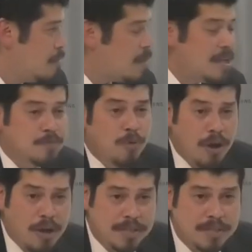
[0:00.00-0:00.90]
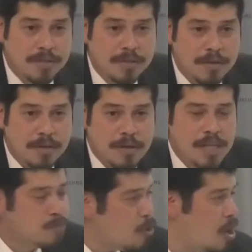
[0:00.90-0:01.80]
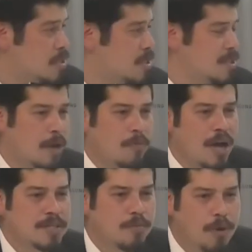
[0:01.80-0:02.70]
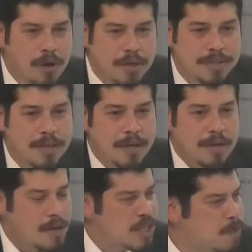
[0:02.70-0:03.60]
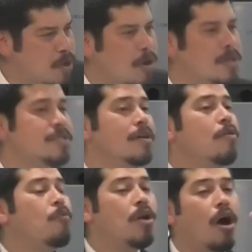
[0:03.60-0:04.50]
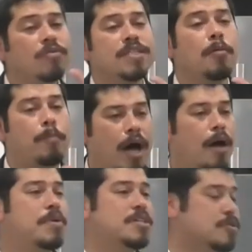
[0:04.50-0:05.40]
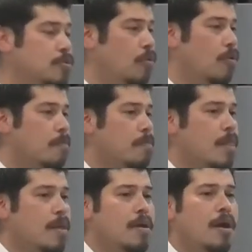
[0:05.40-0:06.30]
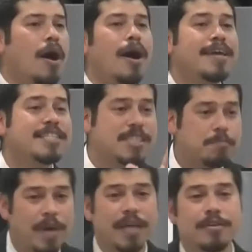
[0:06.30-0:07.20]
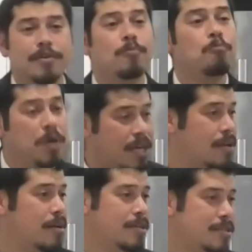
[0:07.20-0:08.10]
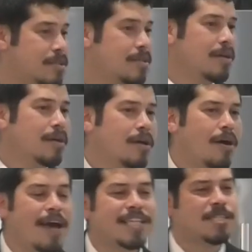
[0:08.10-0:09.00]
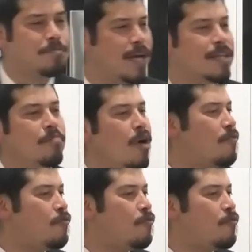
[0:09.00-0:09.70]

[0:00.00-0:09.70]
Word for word: But it's worse. It's worse. And you say, why is it worse? It's because when I was in the public school, I expected wickedness. I expected my